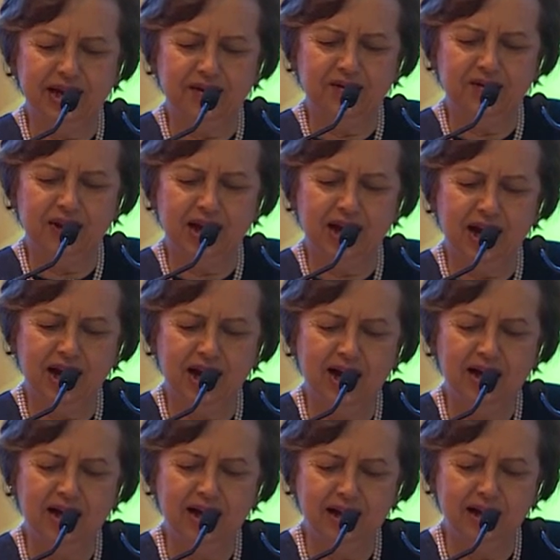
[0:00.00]
as a
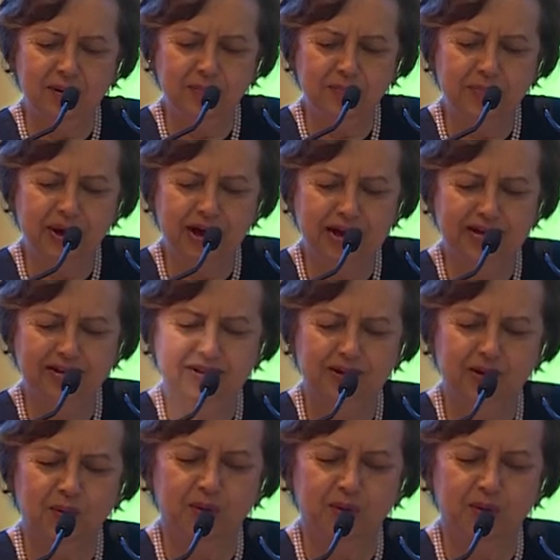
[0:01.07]
high-impact